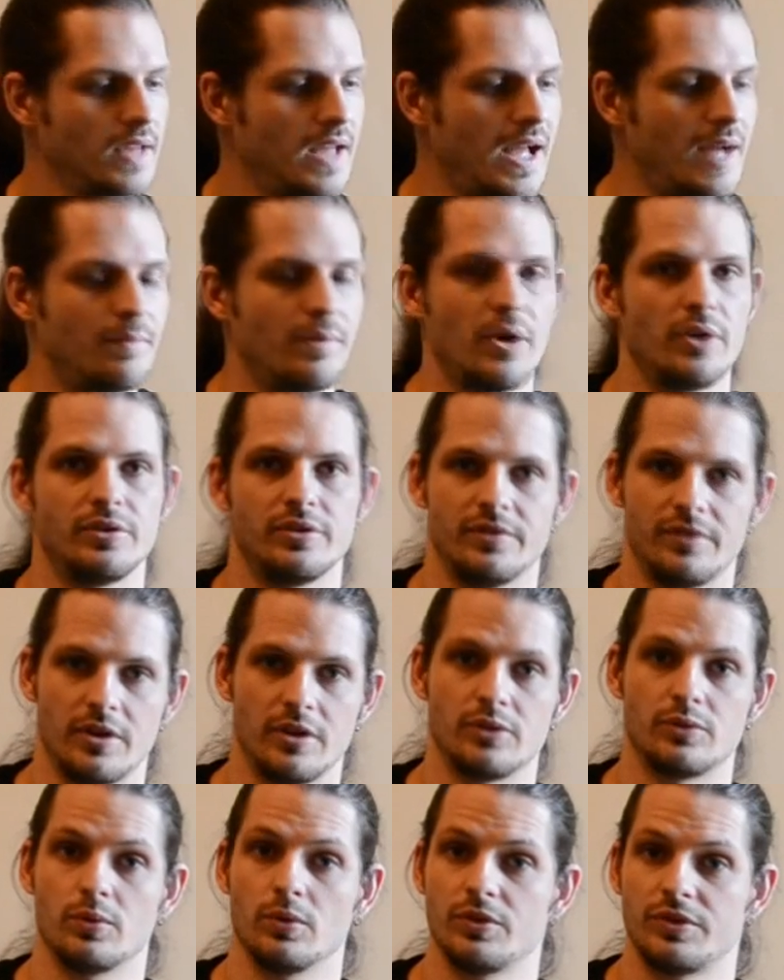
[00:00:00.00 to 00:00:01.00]
And both of
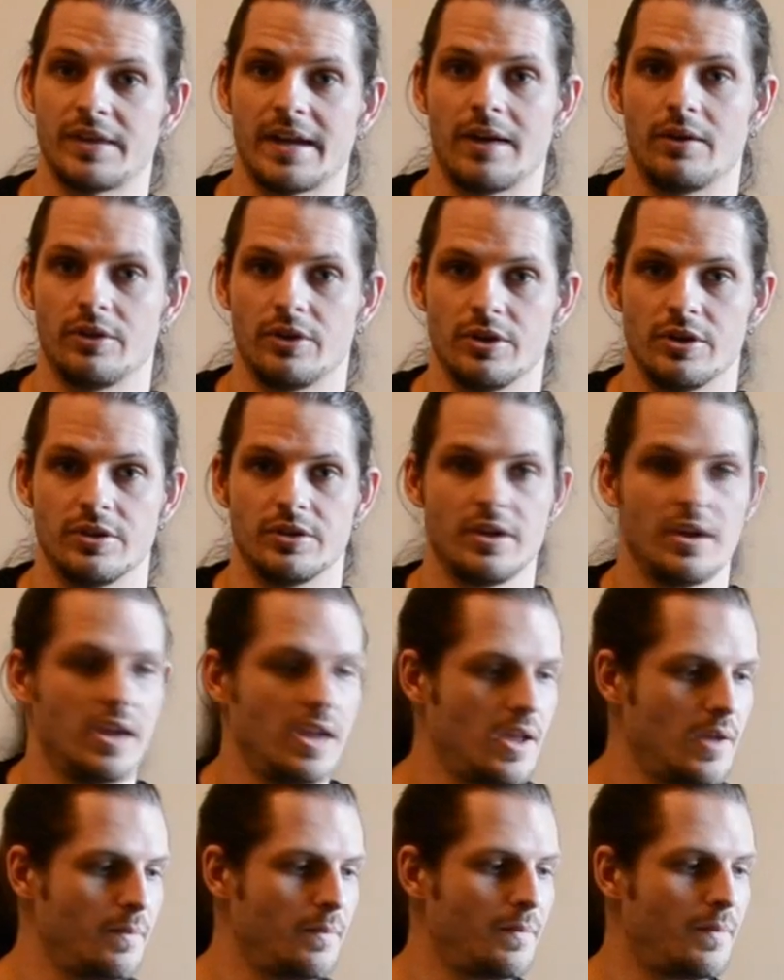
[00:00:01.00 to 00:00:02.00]
those will sound good.
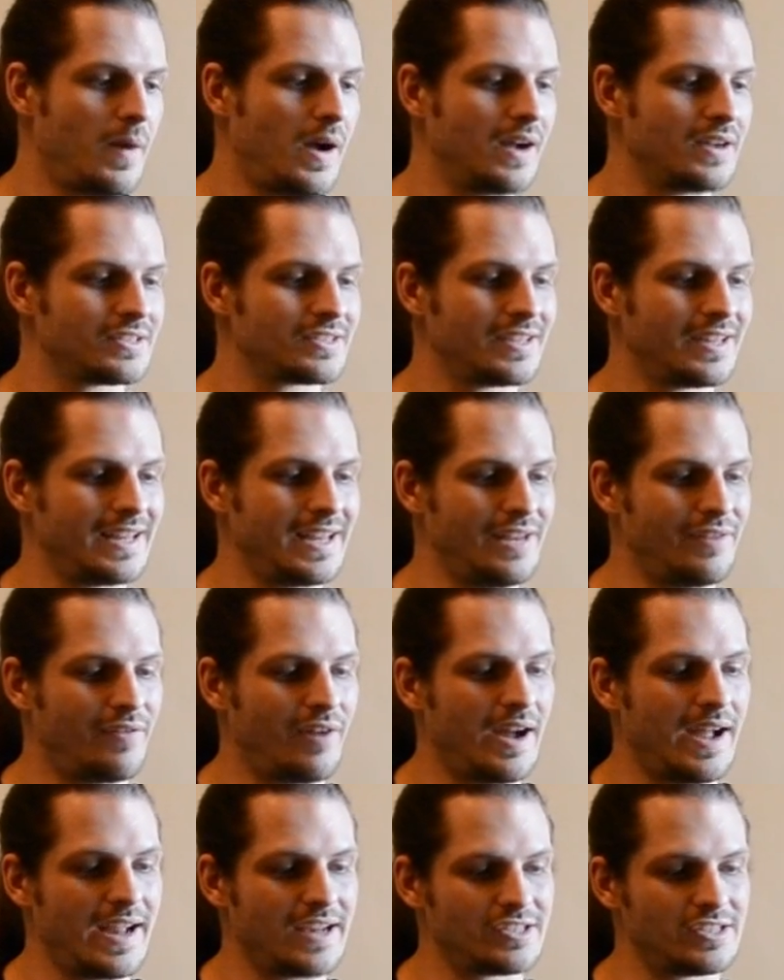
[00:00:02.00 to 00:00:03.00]
But if
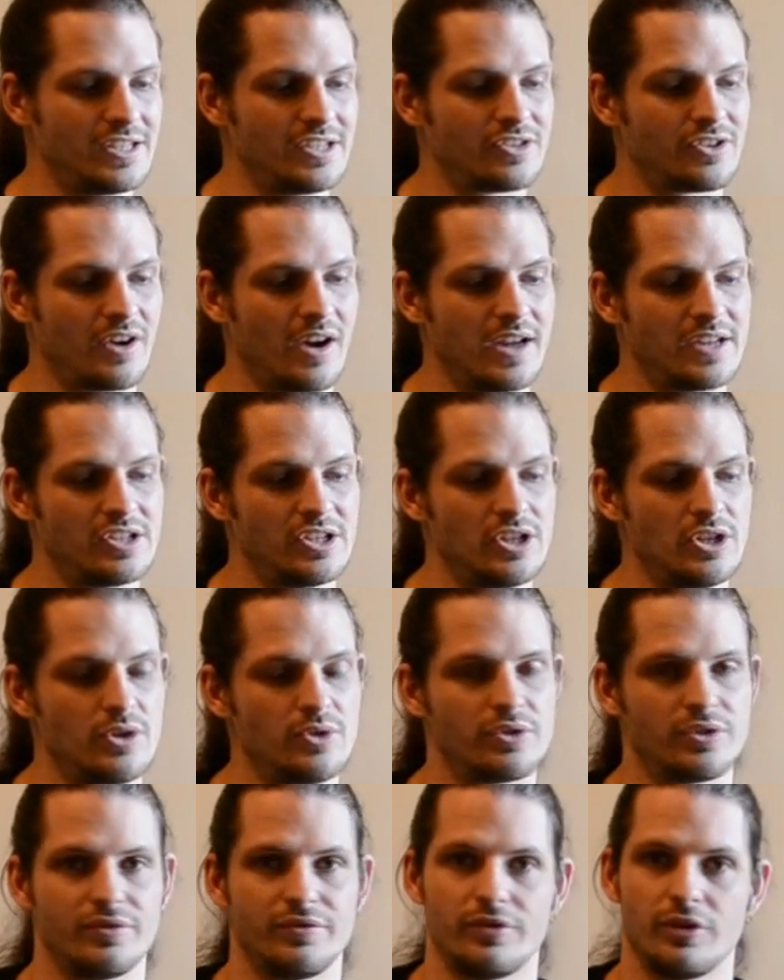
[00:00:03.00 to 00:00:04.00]
I actually try to
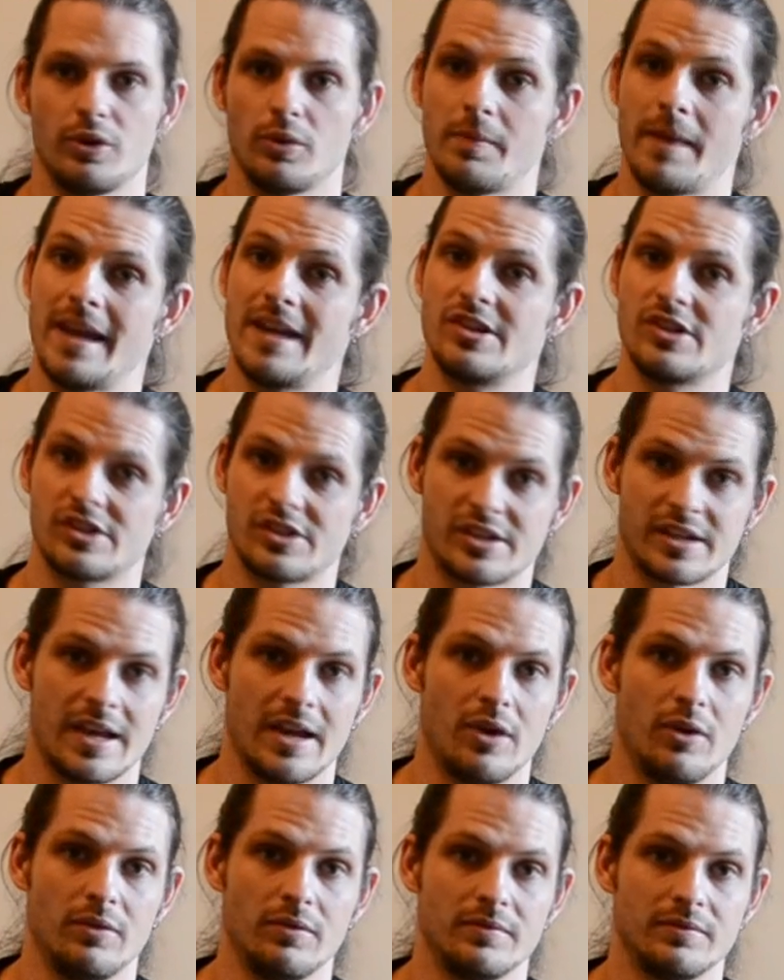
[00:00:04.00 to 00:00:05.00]
use the full major
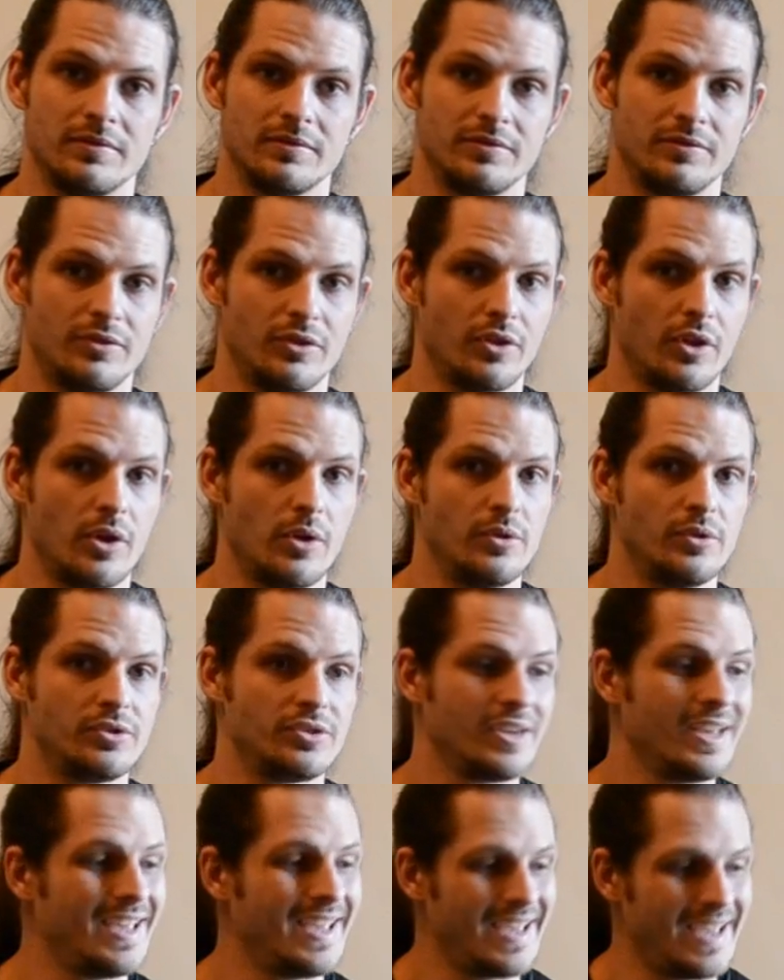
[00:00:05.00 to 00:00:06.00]
scale for
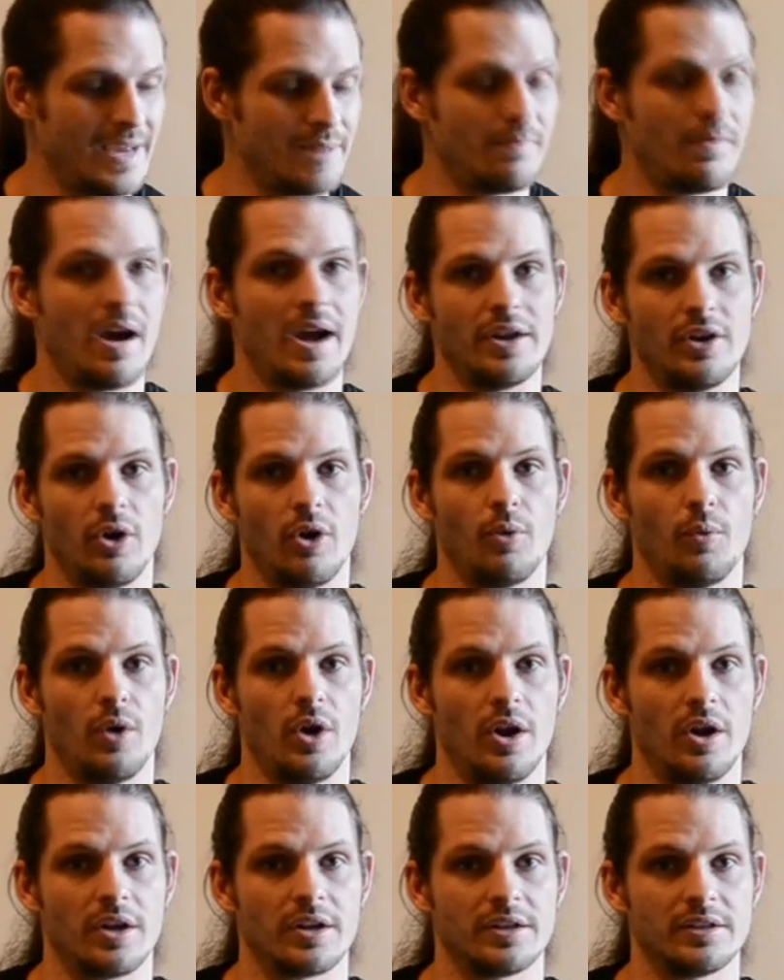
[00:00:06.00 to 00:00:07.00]
those, it might not
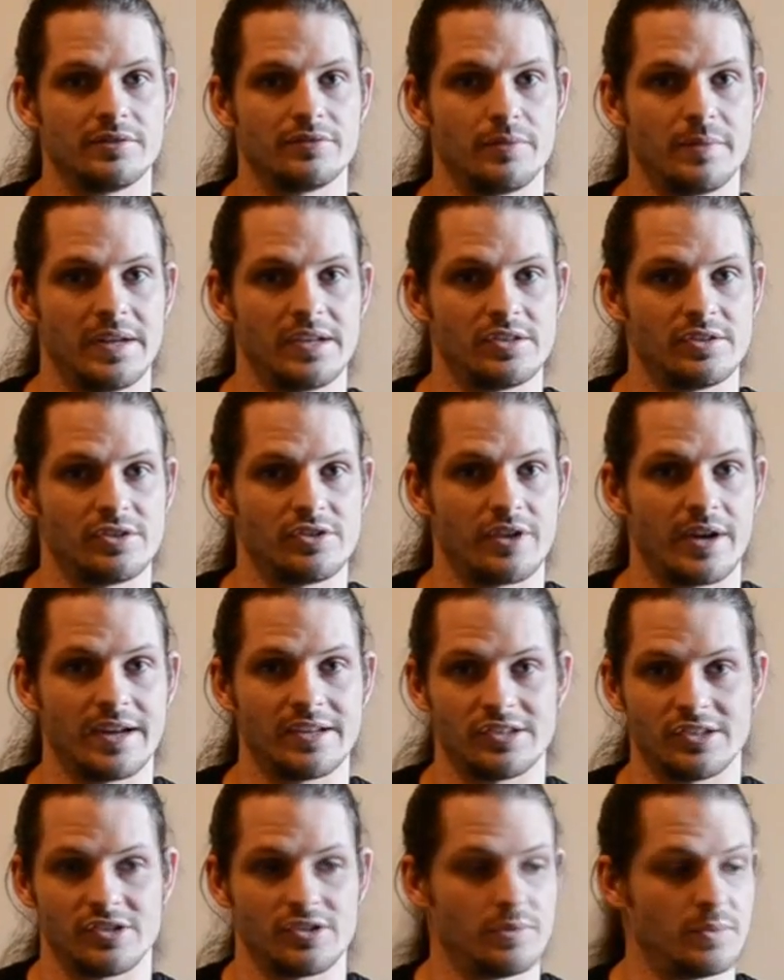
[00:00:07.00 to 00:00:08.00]
work for me to
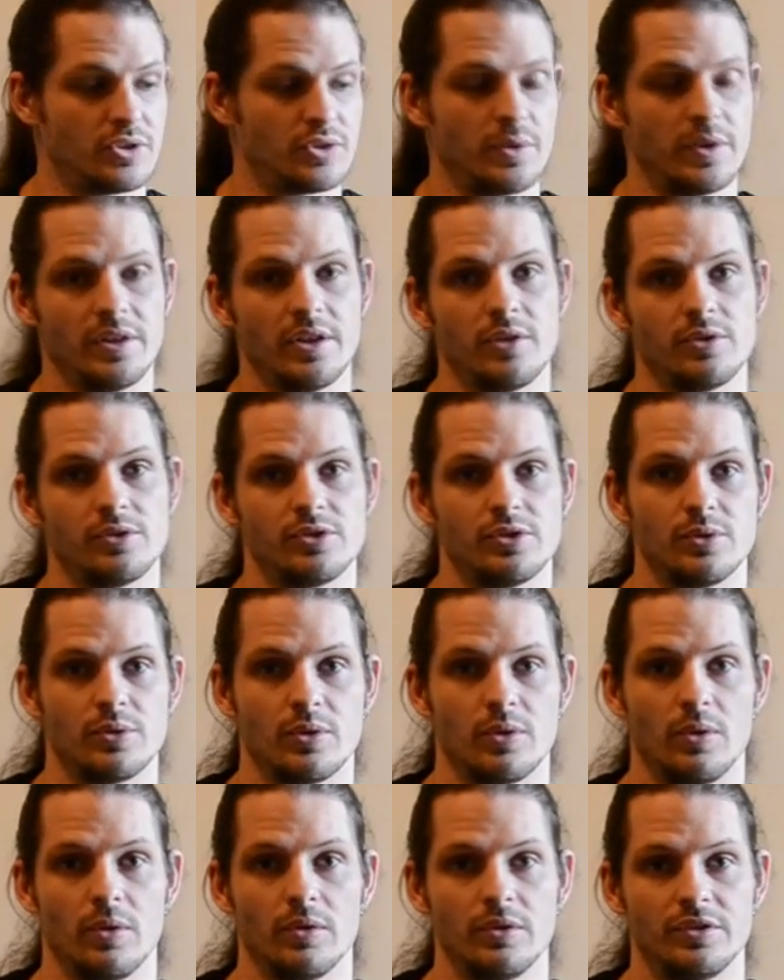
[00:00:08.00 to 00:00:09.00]
transition between those two
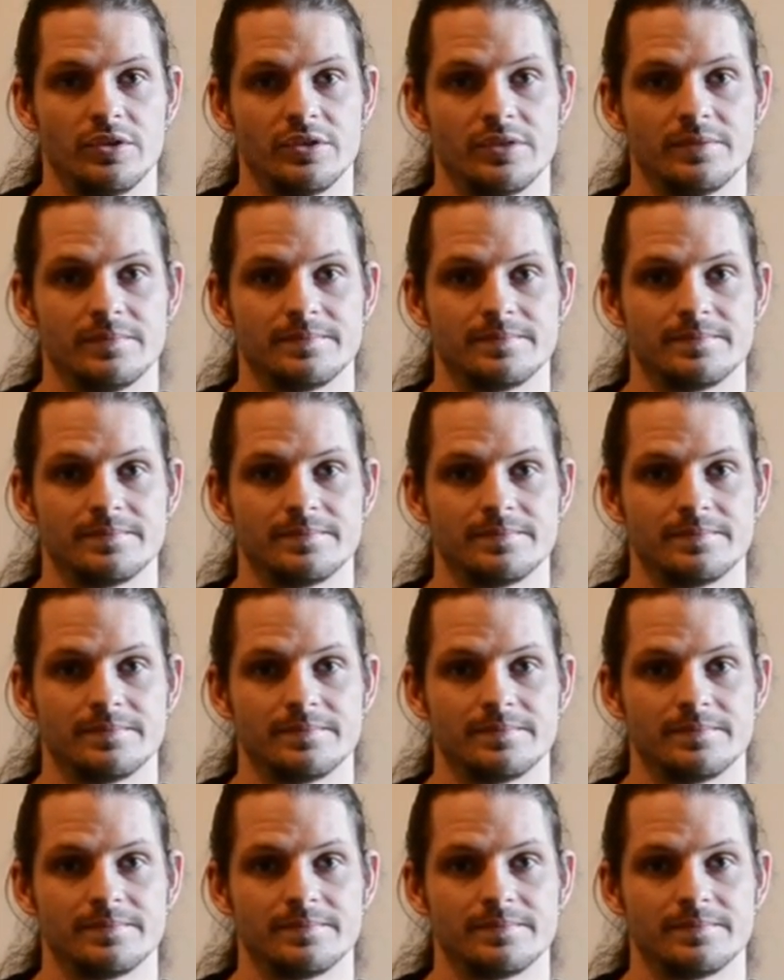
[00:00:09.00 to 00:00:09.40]
chords.